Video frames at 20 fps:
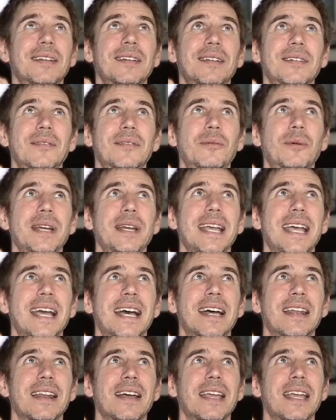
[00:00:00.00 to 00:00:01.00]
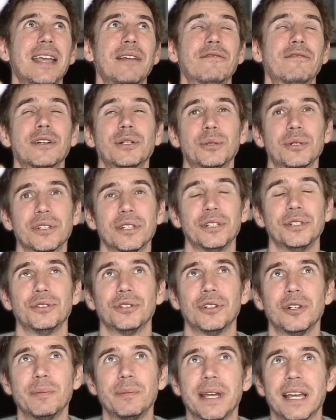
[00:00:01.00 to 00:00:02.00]
we had a virtual
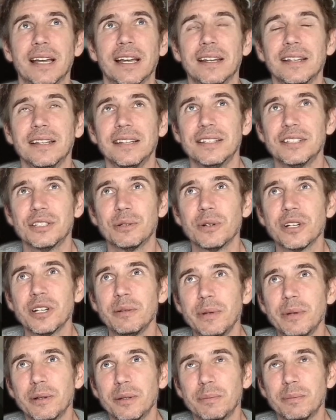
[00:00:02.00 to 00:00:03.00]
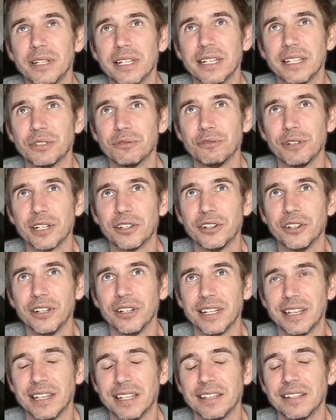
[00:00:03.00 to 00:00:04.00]
control pad, so we're going to be able to play as Richter, I
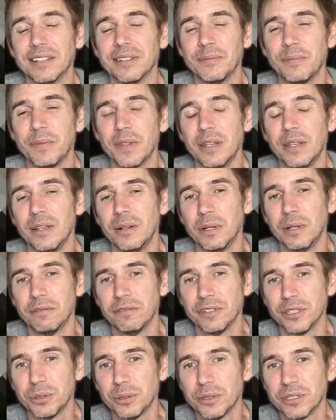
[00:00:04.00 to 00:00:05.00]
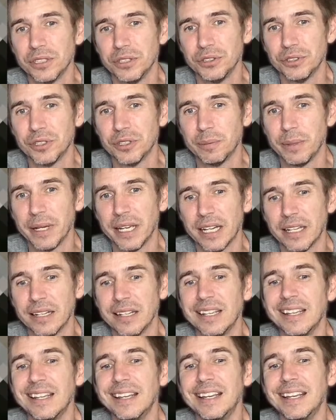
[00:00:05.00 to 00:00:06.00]
think. we had a virtual control pad,
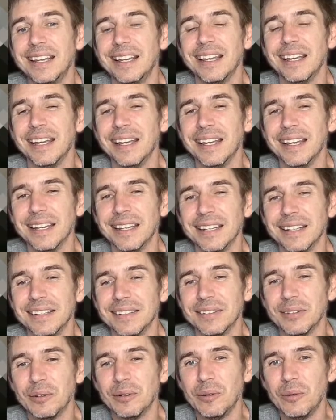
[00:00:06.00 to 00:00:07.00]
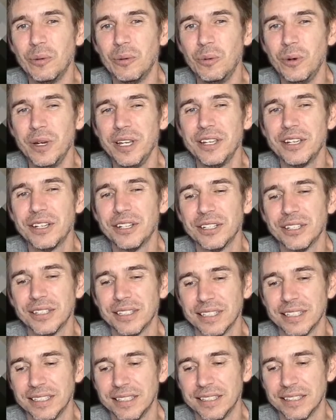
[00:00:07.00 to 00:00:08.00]
and we
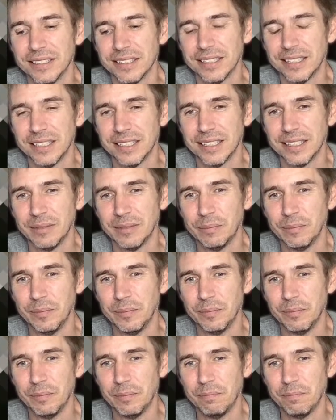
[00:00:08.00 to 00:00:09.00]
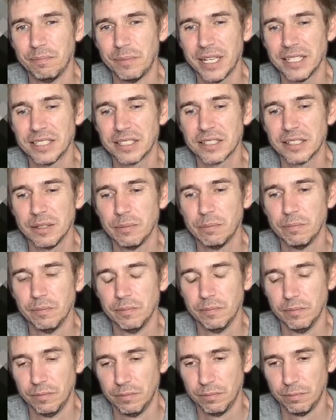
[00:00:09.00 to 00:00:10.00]
could basically
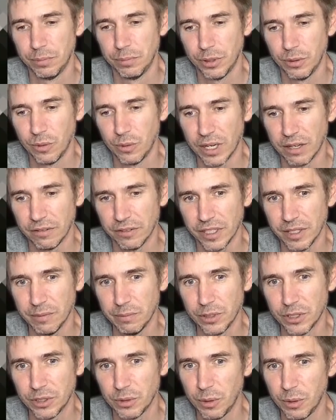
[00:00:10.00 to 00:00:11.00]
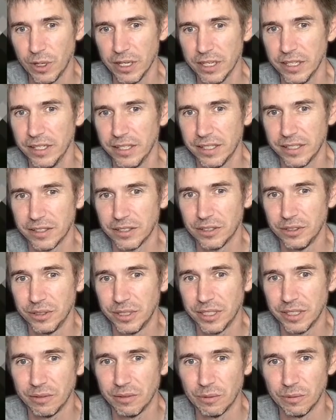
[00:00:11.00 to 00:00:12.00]
put whatever inputs we wanted,
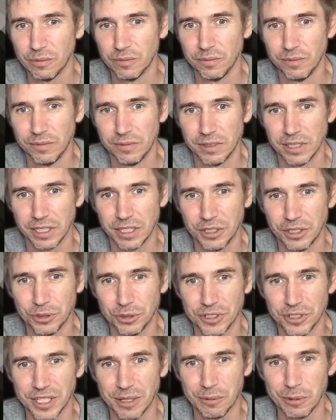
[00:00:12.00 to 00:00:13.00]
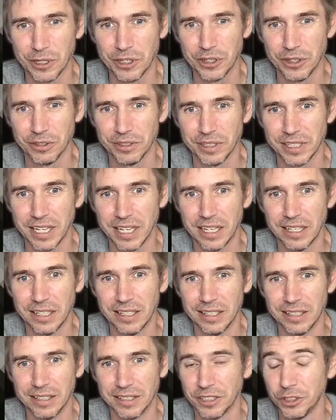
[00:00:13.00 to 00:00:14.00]
including the controls that were currently
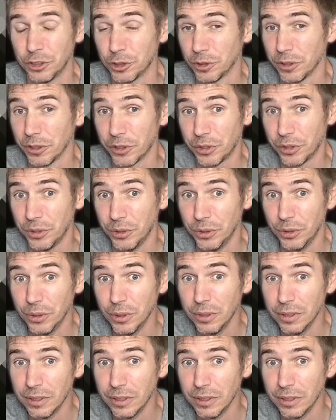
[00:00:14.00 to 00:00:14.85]
on controller 2,